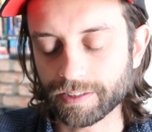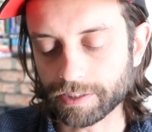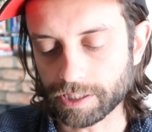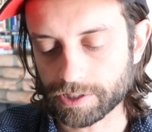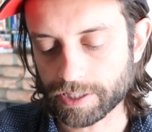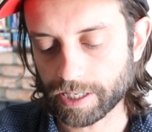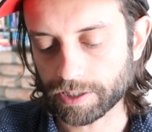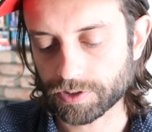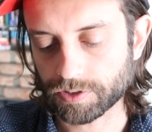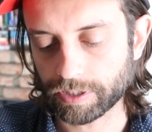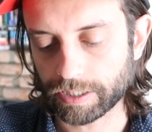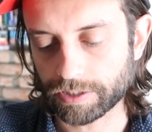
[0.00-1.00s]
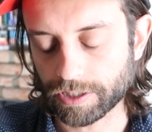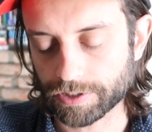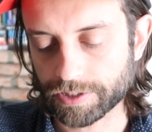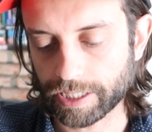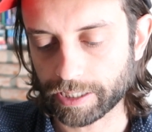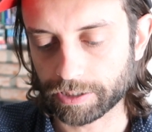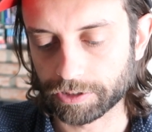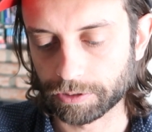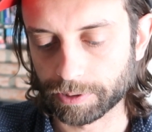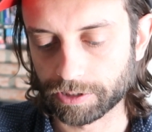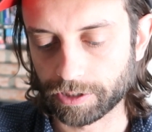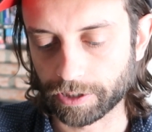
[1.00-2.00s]
These days, it does take a
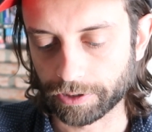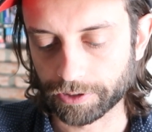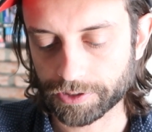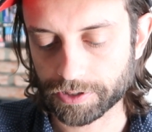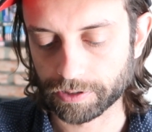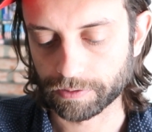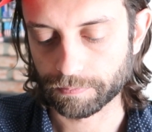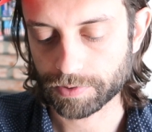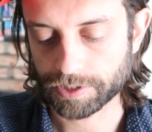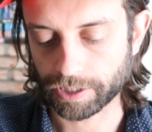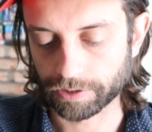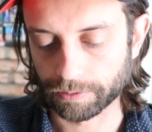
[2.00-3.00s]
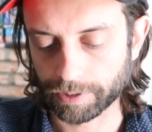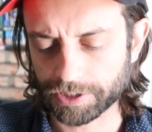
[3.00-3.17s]
little bit longer to sell them.